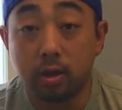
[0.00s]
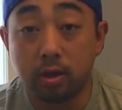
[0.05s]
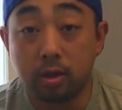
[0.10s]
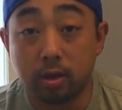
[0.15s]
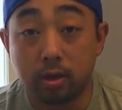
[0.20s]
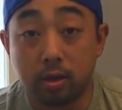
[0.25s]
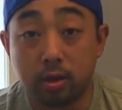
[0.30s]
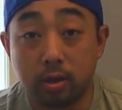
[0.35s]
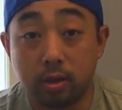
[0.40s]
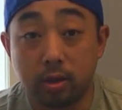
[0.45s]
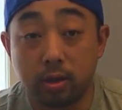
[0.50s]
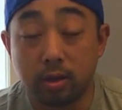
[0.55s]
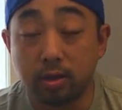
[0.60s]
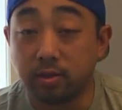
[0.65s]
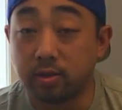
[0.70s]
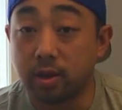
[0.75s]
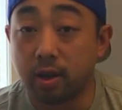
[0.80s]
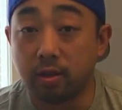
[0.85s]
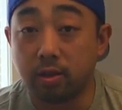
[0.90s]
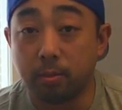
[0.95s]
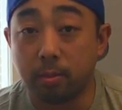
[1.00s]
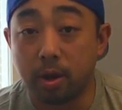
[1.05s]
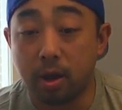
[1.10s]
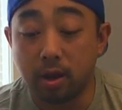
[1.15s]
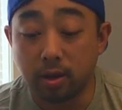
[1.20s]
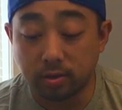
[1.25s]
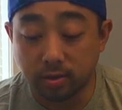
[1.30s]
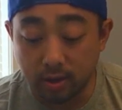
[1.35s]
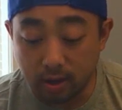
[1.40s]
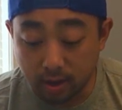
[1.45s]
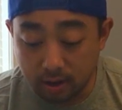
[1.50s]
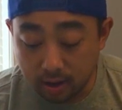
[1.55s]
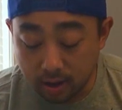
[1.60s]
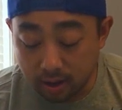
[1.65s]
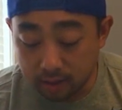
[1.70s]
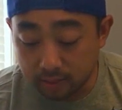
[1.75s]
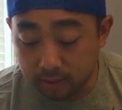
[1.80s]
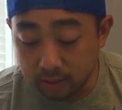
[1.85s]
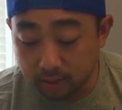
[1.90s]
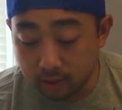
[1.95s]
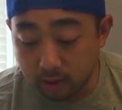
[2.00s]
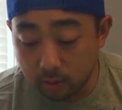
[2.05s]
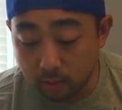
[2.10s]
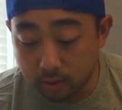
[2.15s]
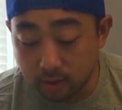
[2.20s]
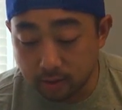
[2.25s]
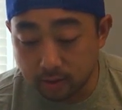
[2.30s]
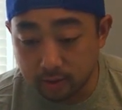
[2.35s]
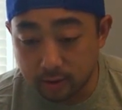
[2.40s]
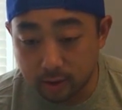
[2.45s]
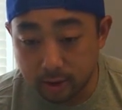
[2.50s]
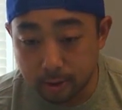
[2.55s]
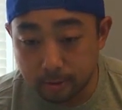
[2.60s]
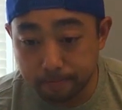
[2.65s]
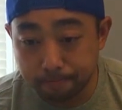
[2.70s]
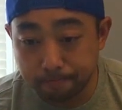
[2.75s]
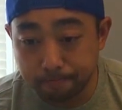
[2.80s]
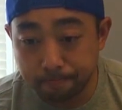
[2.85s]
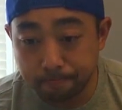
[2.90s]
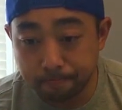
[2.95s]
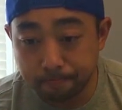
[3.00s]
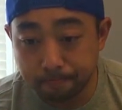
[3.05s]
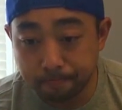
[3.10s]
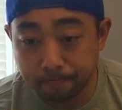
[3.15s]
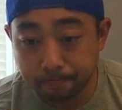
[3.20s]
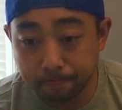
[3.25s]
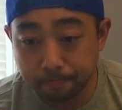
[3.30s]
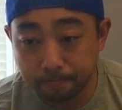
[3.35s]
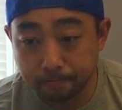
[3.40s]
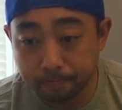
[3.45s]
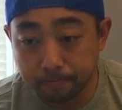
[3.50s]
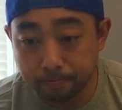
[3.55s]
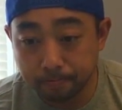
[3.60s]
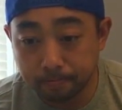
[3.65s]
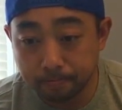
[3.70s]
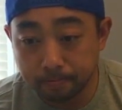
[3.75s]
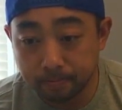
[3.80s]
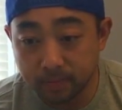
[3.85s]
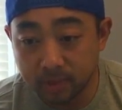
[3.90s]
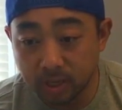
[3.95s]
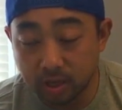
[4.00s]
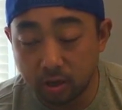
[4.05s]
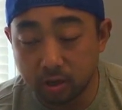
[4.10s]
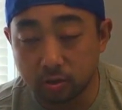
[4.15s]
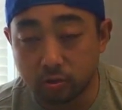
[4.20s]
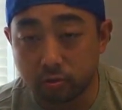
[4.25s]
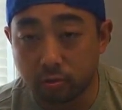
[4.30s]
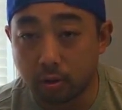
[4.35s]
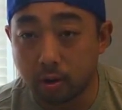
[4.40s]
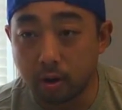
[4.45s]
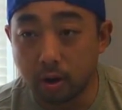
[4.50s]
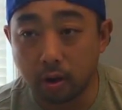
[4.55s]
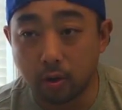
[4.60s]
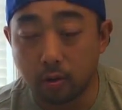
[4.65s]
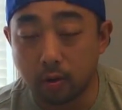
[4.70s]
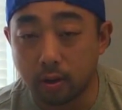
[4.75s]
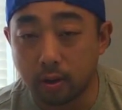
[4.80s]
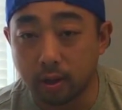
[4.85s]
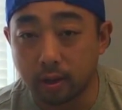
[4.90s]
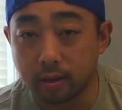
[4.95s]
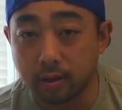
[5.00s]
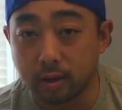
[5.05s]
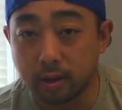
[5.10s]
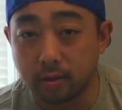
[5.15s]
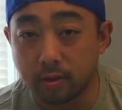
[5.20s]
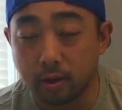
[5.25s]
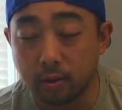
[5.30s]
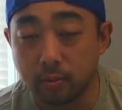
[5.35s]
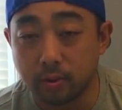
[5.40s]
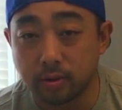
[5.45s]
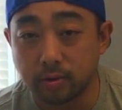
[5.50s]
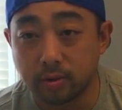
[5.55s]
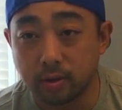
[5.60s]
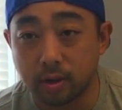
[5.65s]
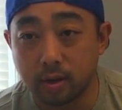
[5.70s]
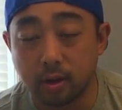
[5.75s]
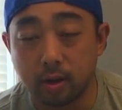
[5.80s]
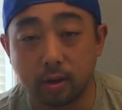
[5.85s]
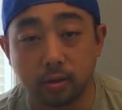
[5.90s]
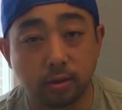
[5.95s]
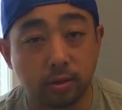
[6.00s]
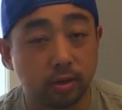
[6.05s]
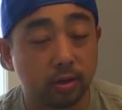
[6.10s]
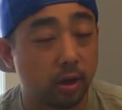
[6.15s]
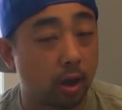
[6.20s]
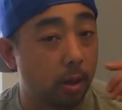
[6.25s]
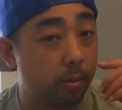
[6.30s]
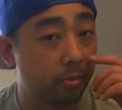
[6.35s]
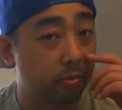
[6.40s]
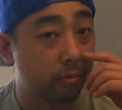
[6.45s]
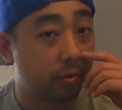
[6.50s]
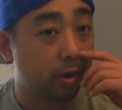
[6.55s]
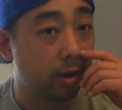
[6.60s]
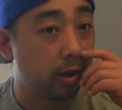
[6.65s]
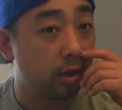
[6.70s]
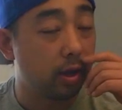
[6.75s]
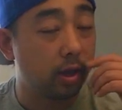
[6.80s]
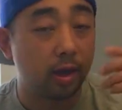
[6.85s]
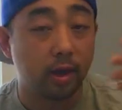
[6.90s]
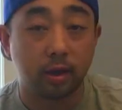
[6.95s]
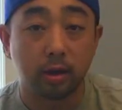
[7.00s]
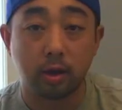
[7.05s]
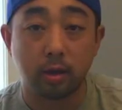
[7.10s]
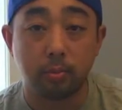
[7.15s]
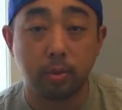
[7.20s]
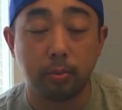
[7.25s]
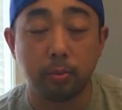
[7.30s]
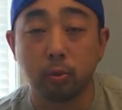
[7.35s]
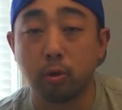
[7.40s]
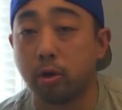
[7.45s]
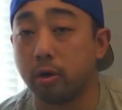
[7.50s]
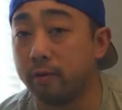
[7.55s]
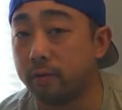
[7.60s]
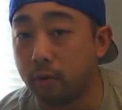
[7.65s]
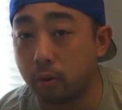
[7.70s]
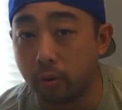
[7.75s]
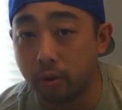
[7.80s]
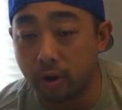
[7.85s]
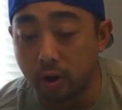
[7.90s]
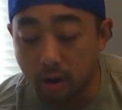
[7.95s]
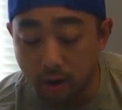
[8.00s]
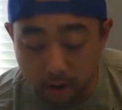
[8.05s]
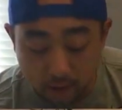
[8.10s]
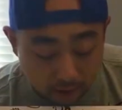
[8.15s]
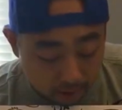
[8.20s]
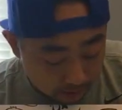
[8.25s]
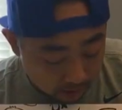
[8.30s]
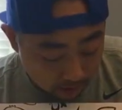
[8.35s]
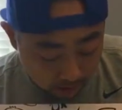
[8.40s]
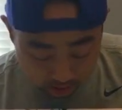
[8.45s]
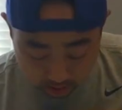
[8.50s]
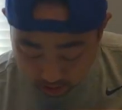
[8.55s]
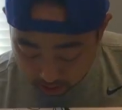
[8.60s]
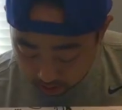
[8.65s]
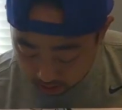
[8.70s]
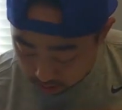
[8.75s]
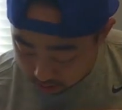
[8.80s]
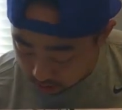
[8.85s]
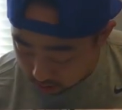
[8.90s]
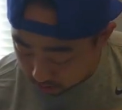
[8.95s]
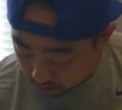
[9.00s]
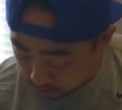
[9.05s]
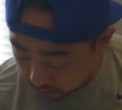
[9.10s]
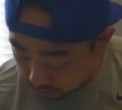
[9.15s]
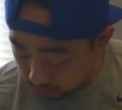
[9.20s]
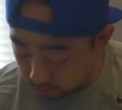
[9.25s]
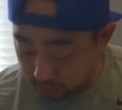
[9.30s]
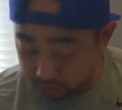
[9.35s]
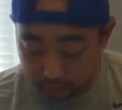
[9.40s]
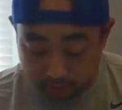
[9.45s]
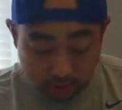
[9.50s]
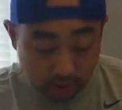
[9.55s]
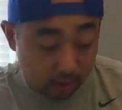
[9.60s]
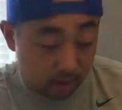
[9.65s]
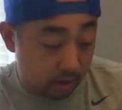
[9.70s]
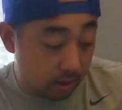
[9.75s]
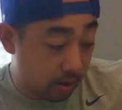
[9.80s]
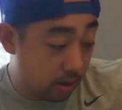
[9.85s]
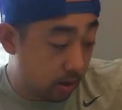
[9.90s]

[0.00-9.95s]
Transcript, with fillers: uh, inside of the box, and I think there was um, a drawing or like uh, there was uh, the top three and uh, people could have voted on it. Uh, but looks like,